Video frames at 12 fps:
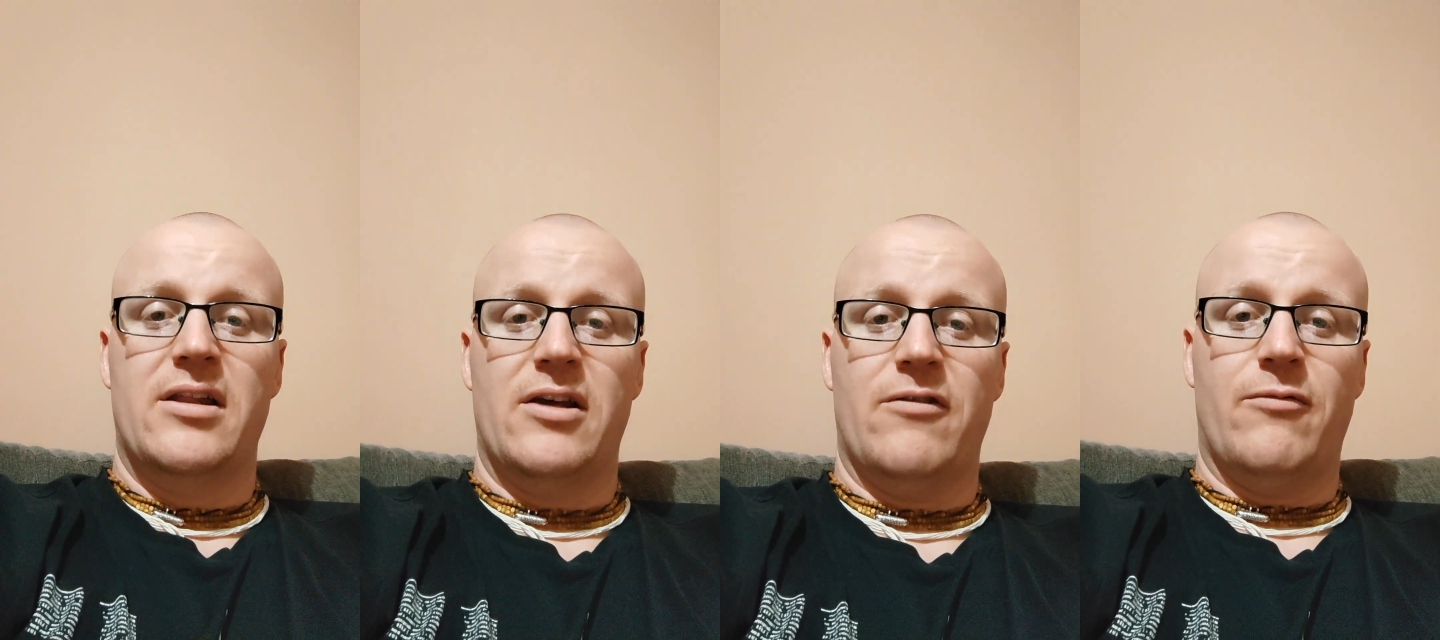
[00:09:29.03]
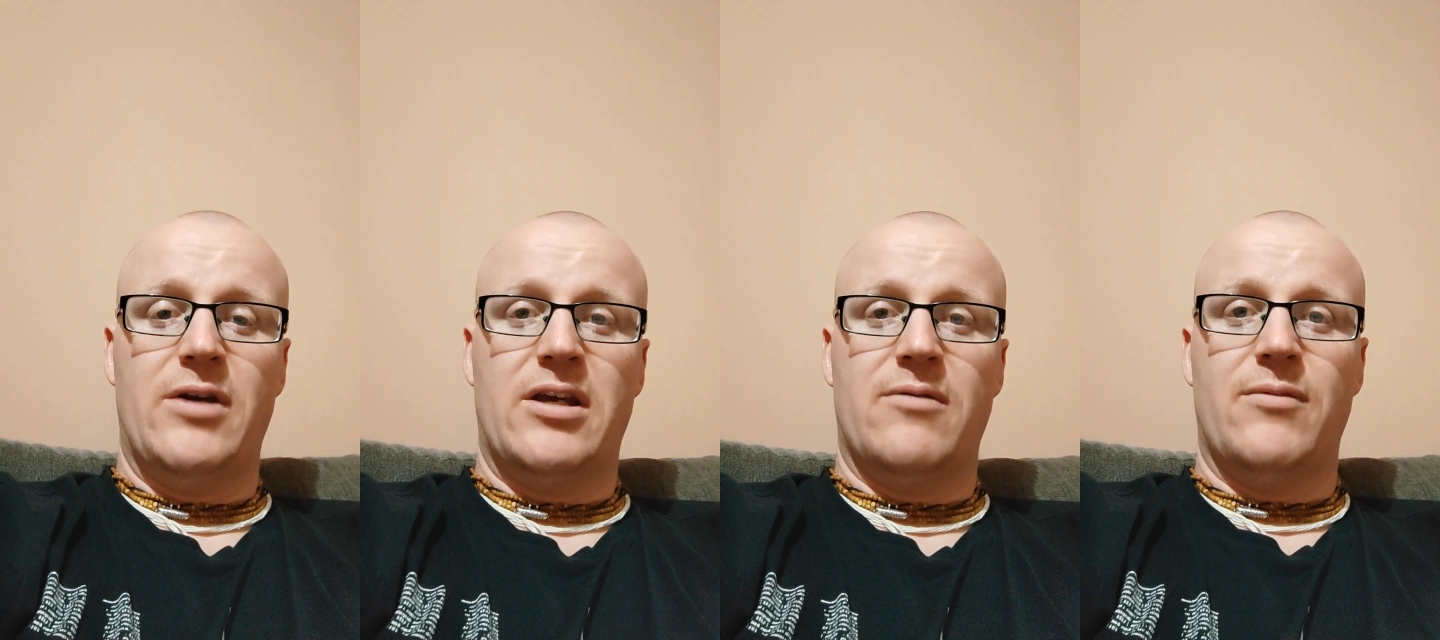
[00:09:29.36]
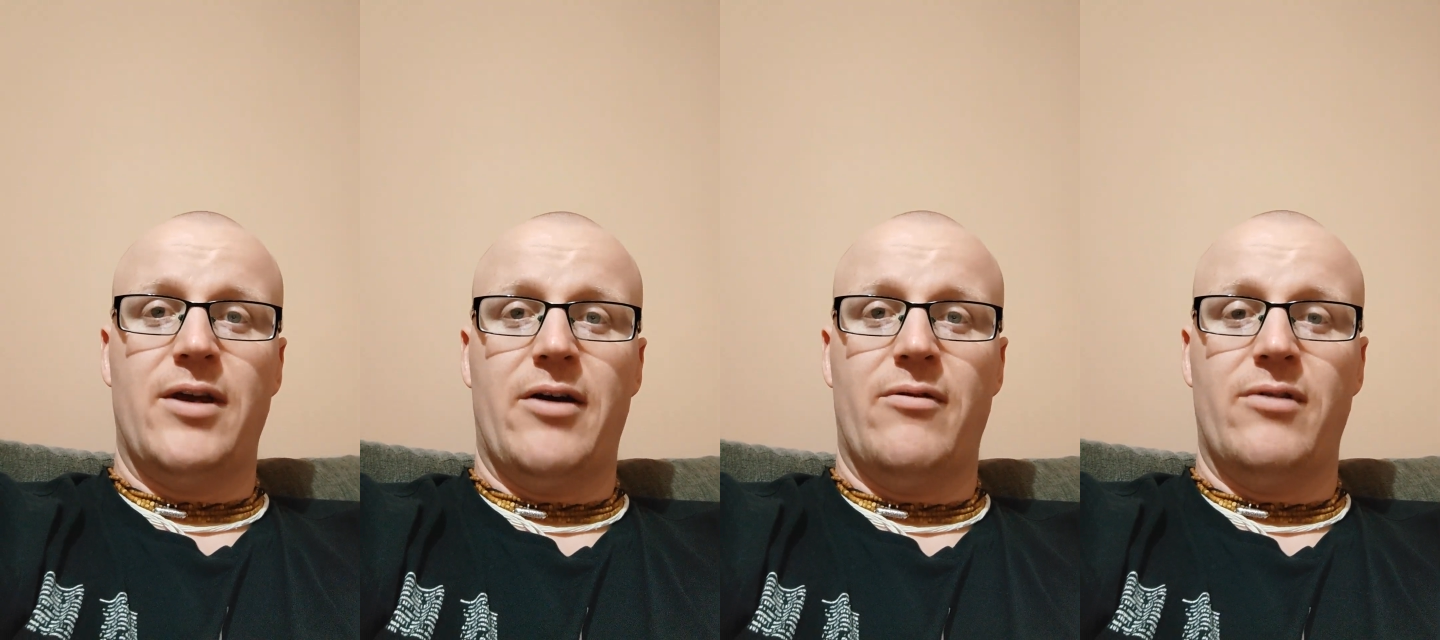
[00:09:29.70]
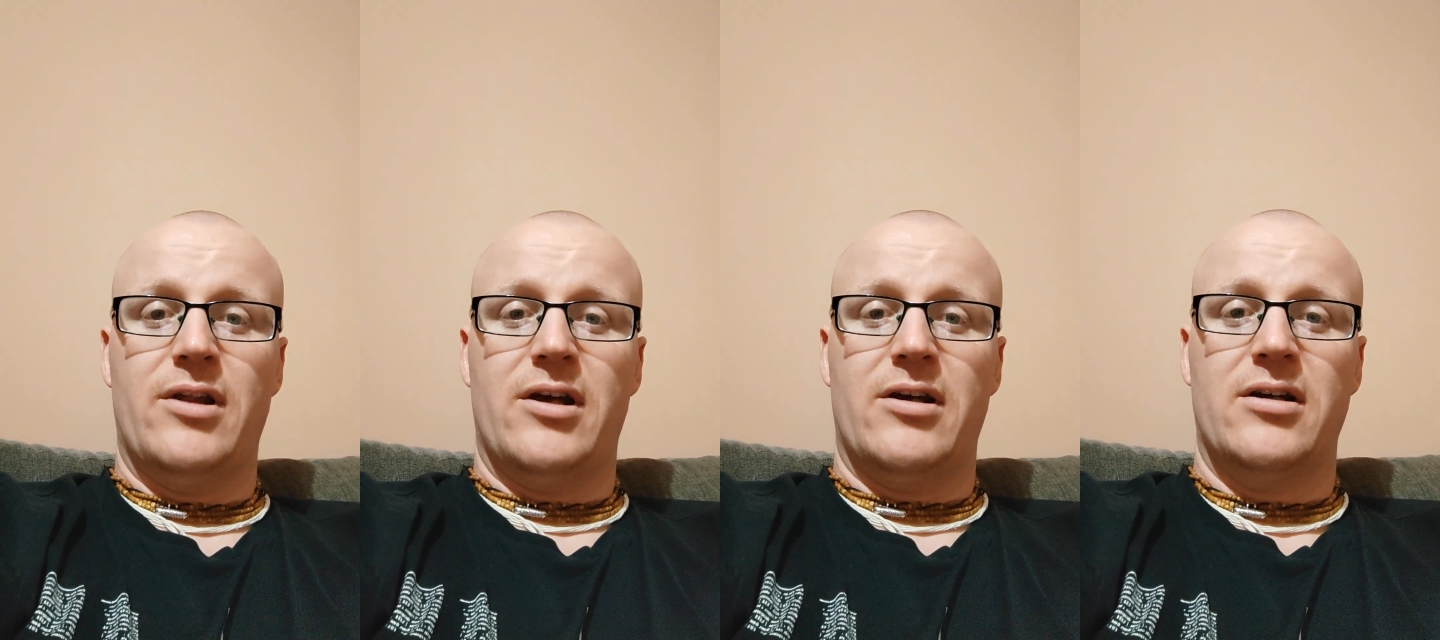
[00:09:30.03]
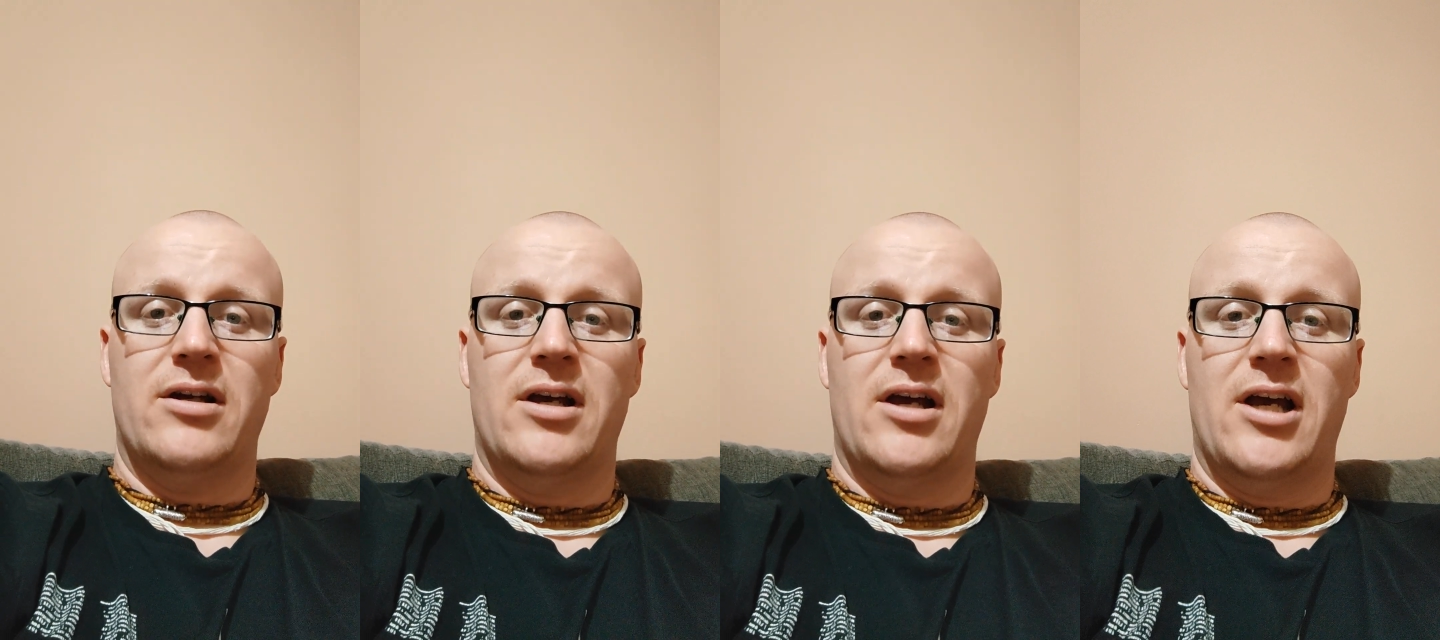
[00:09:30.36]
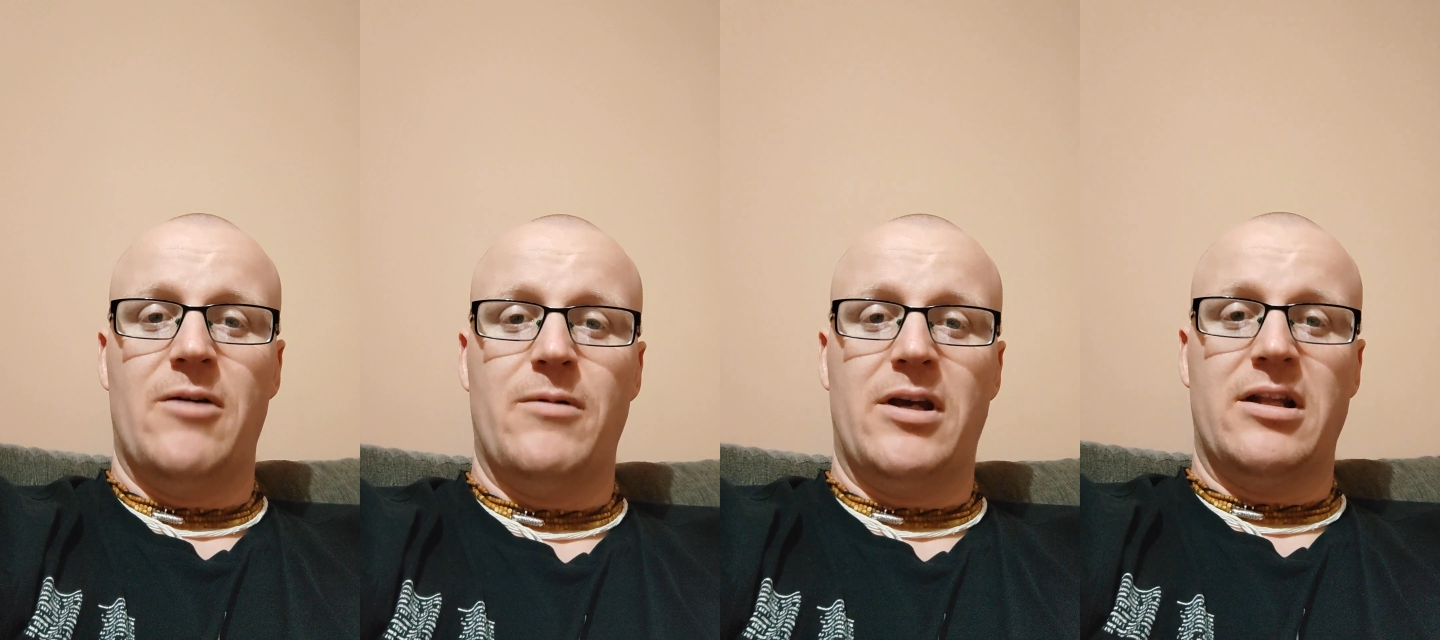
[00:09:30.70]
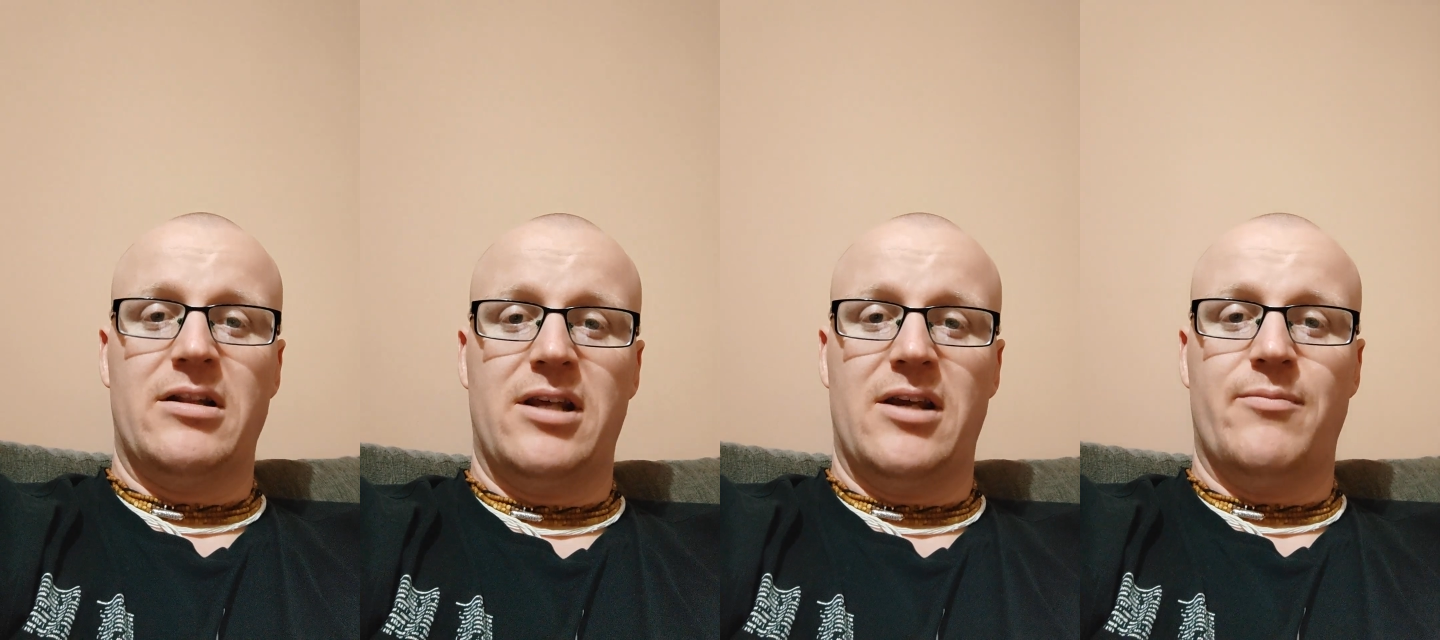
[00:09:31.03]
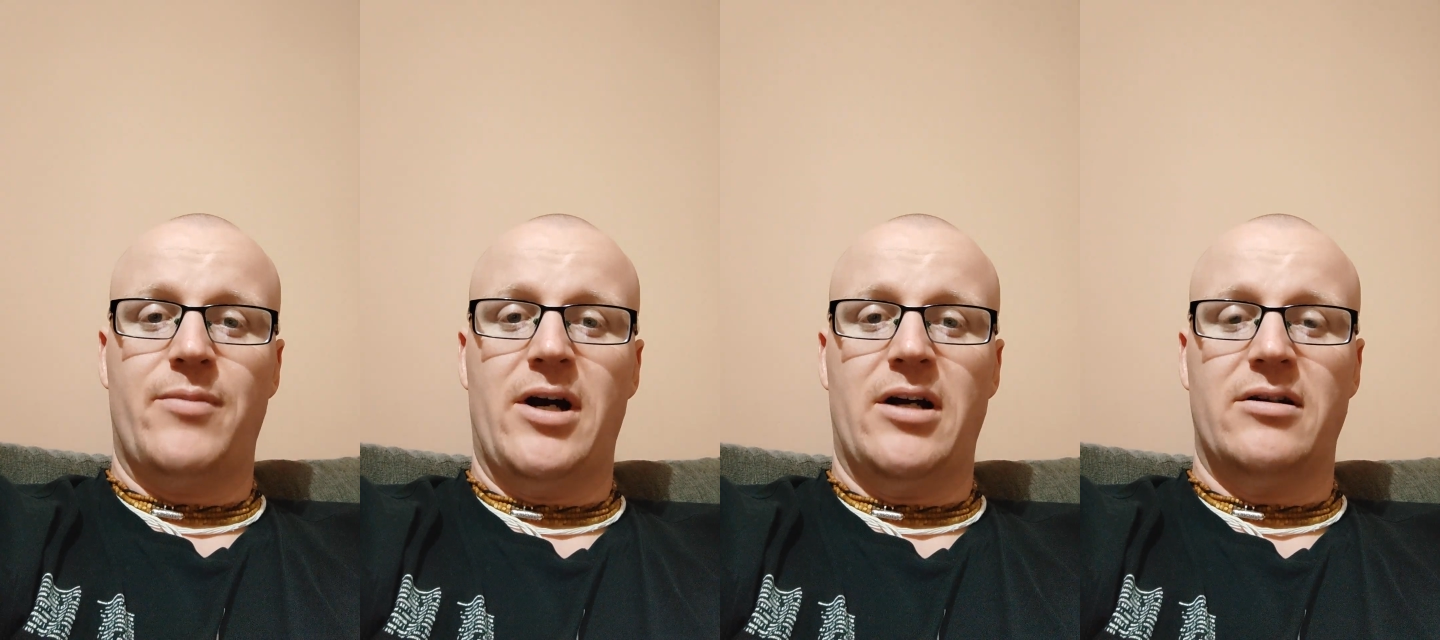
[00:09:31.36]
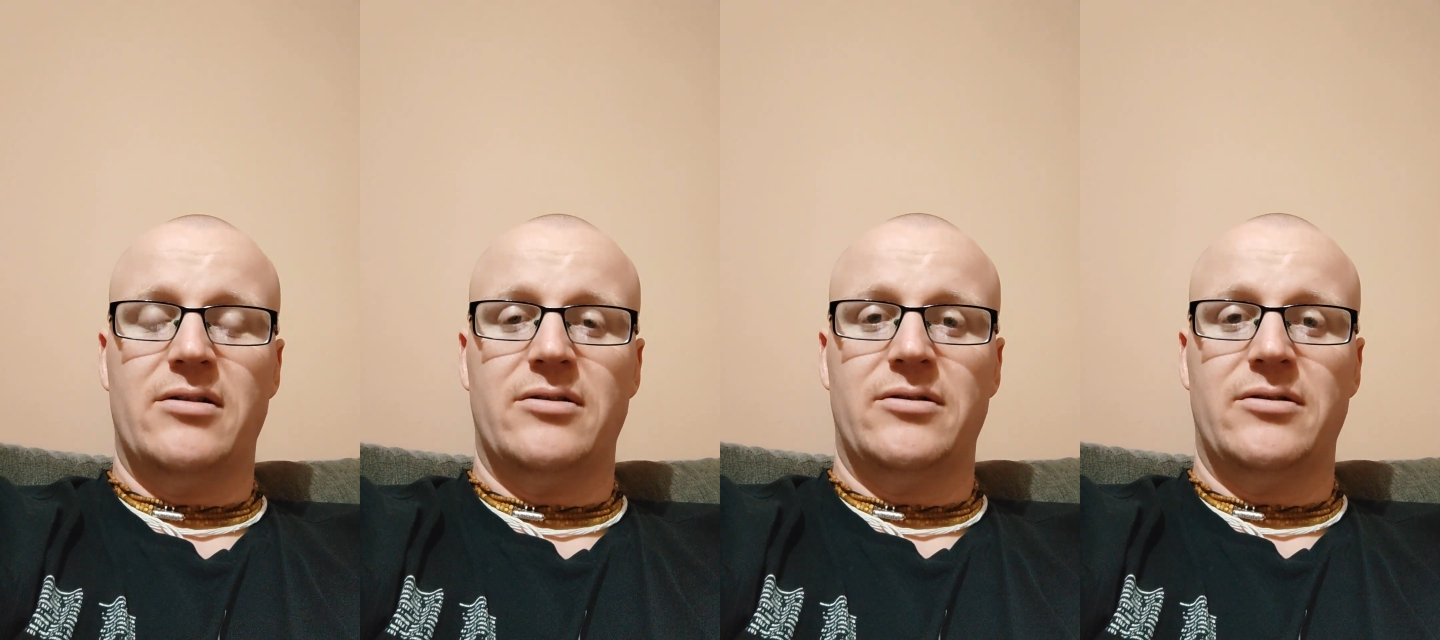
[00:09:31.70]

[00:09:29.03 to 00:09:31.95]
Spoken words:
that we can be out there and we can take part.